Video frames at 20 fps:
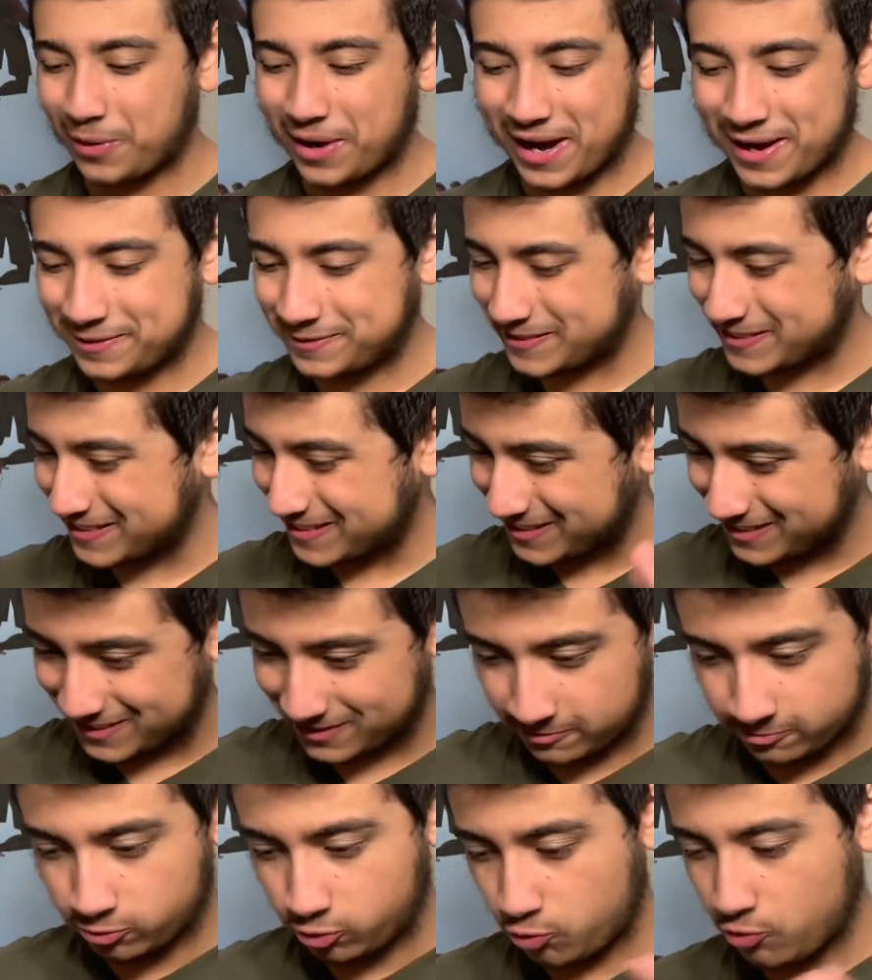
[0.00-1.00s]
It
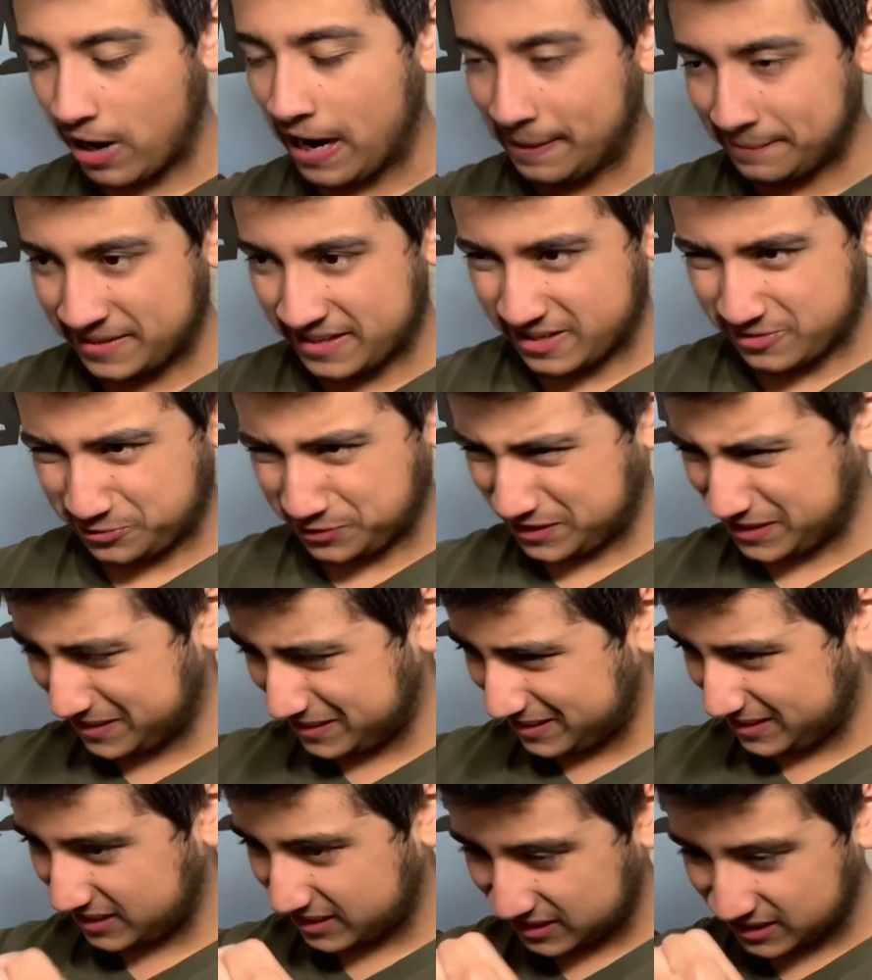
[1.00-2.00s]
just grabbed it and it was like,
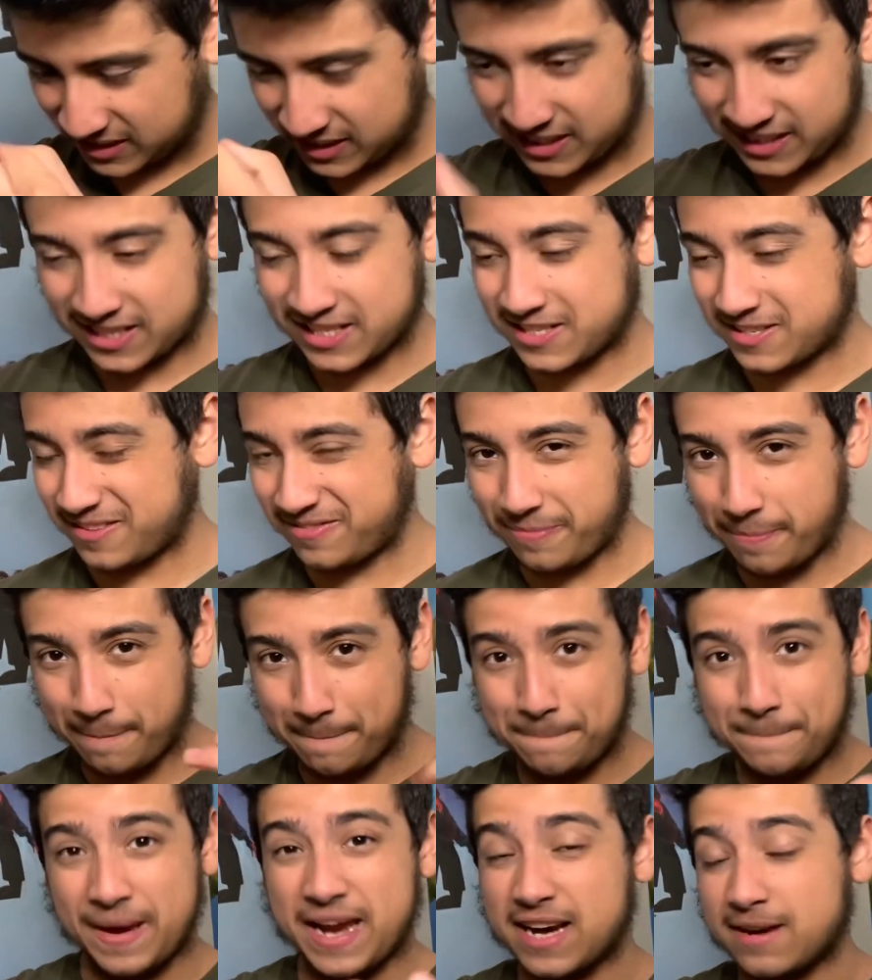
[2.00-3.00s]
because of
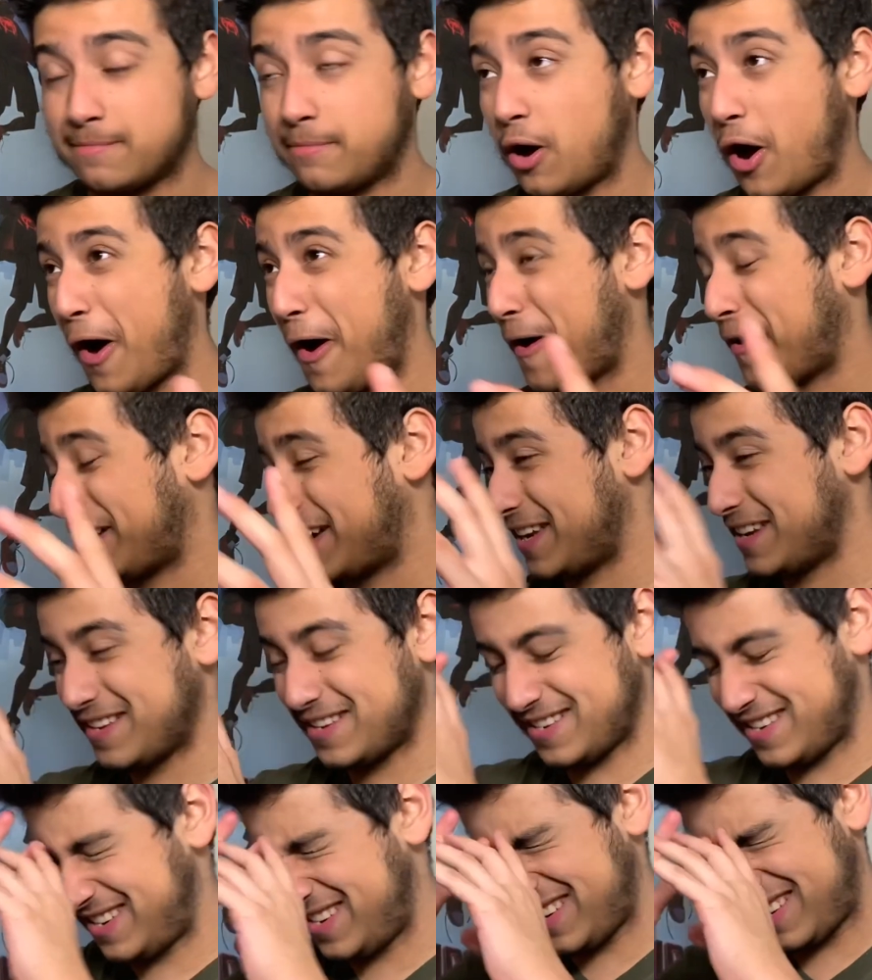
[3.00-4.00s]
Bing Bong
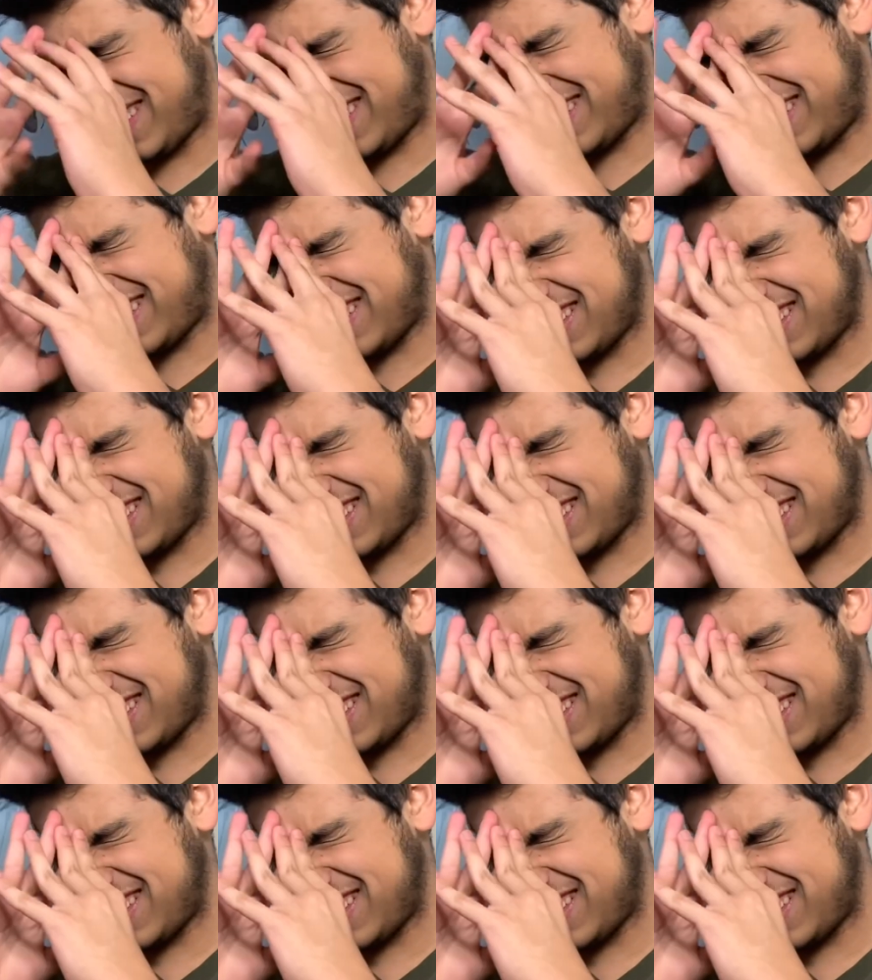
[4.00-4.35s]
and just,